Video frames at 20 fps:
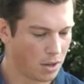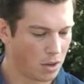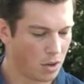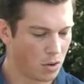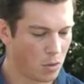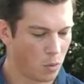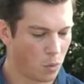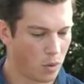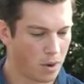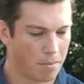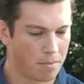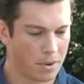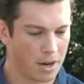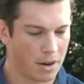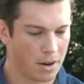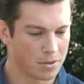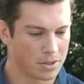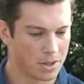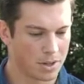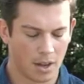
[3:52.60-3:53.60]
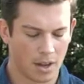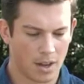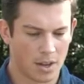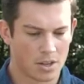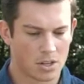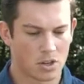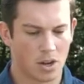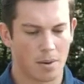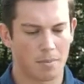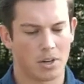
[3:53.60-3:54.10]
web browser.
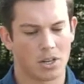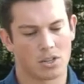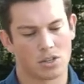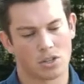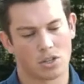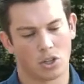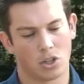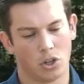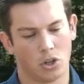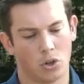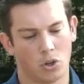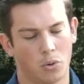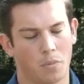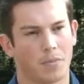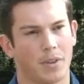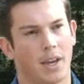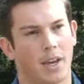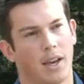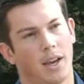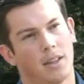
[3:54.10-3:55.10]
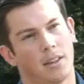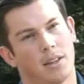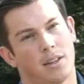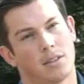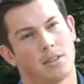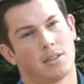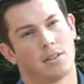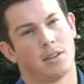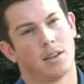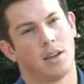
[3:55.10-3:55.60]
So I'm gonna slew at, let's
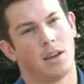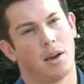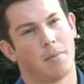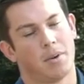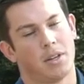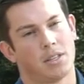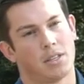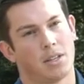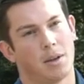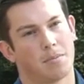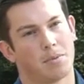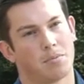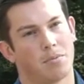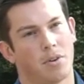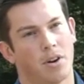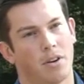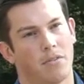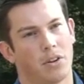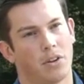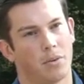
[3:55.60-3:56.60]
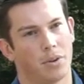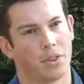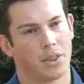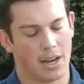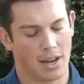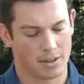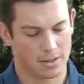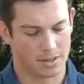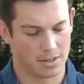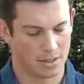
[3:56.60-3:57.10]
say, how many steps per
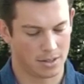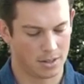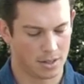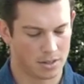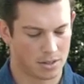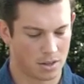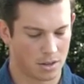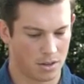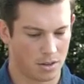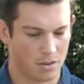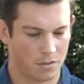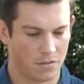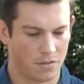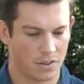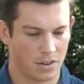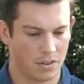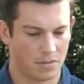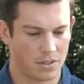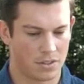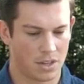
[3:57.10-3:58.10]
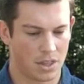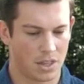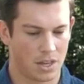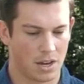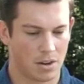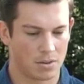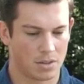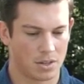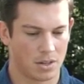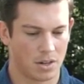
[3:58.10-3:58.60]
FD1000? Let's go
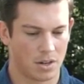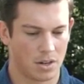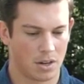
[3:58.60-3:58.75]
50,000